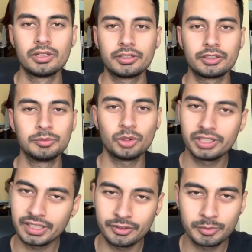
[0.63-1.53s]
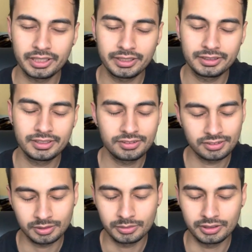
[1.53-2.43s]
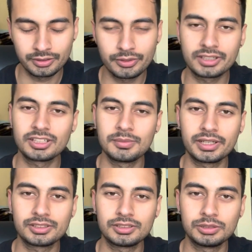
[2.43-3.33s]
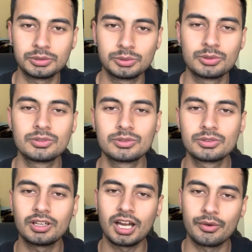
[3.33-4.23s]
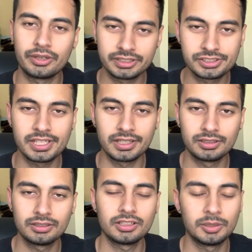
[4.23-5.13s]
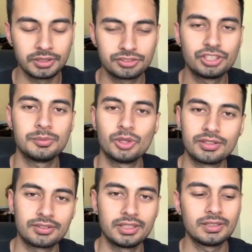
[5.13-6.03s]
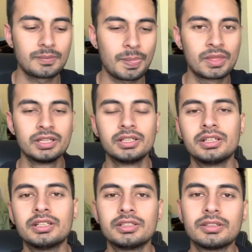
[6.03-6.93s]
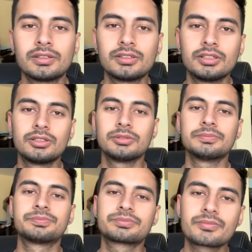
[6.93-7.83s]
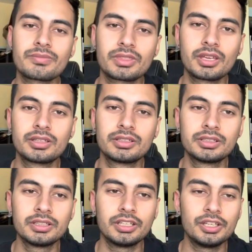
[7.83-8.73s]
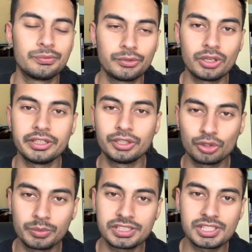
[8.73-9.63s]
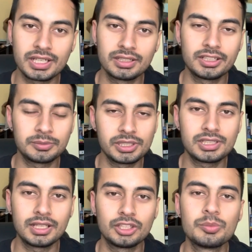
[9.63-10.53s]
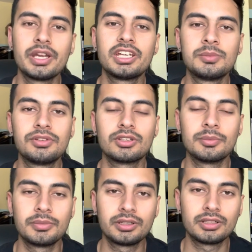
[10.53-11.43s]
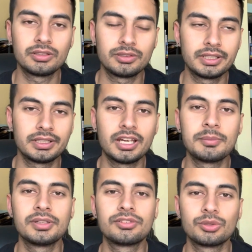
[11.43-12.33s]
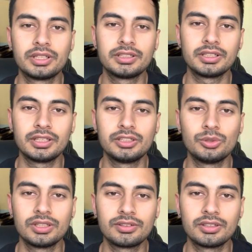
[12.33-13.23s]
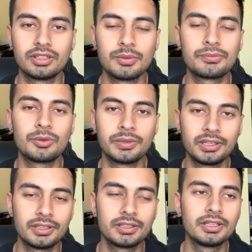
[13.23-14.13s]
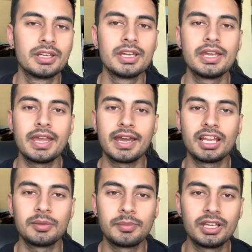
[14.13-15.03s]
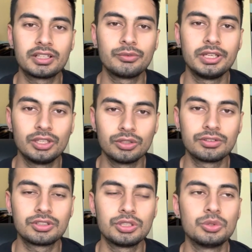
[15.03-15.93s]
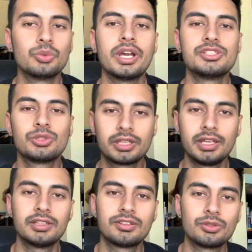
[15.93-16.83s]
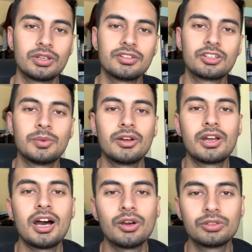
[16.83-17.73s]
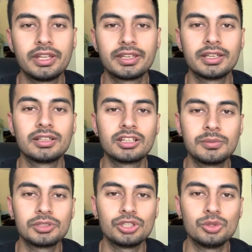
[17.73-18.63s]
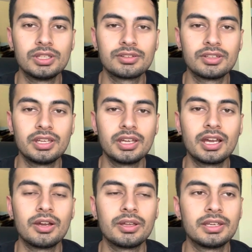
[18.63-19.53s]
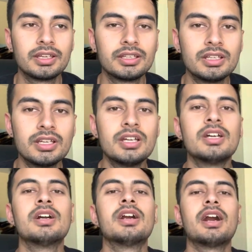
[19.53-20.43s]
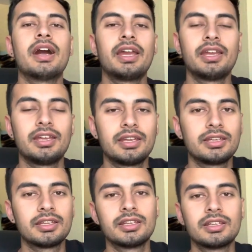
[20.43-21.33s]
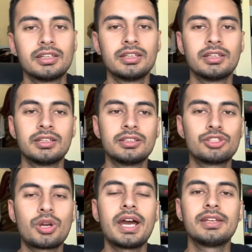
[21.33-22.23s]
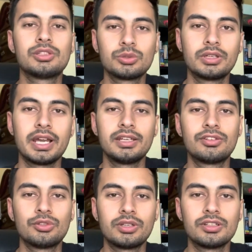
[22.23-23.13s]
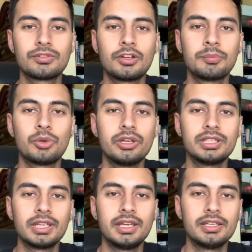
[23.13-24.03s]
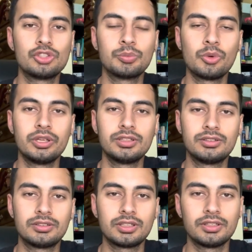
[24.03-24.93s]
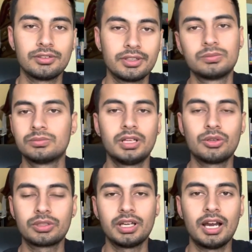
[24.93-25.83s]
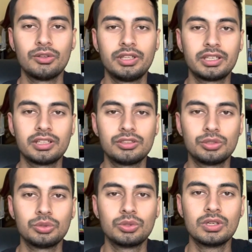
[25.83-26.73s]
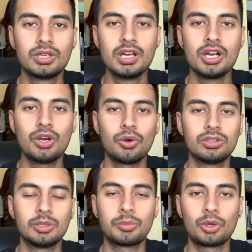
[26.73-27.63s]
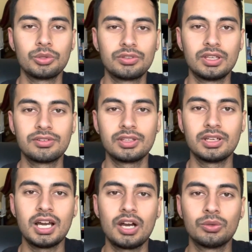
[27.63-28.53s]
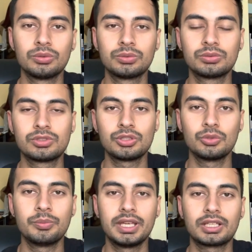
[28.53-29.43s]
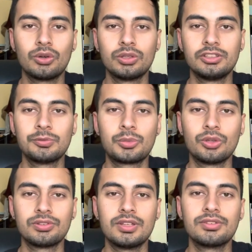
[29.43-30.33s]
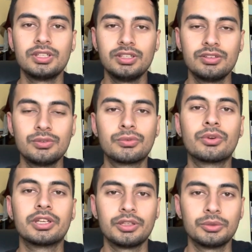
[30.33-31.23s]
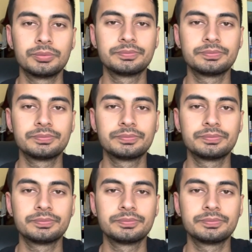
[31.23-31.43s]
Good morning, everybody. This is Aman. Welcome back to our channel, Aman's Dream USA. So, if you are new to my channel, let me tell you, my name is Aman Olan. I'm a student in USA. I'm from India, and I make videos to educate students about how they can come to USA. And I try to guide students from point A to point Z, how they can do all the process and how to make all this process easy for you.